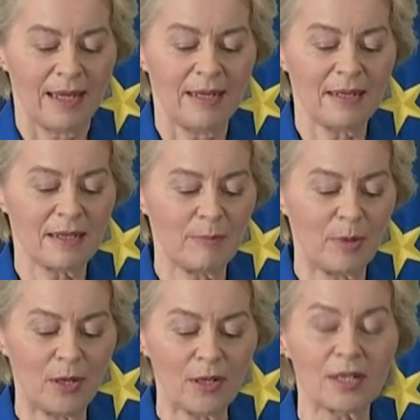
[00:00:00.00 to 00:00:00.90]
It is a
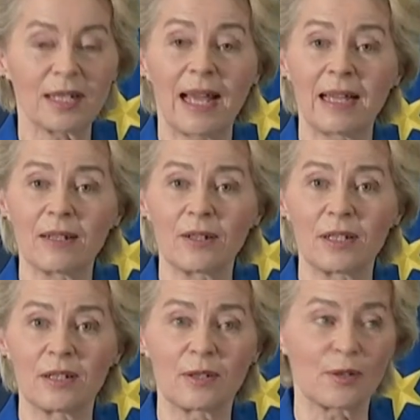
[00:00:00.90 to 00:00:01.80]
bond anchored in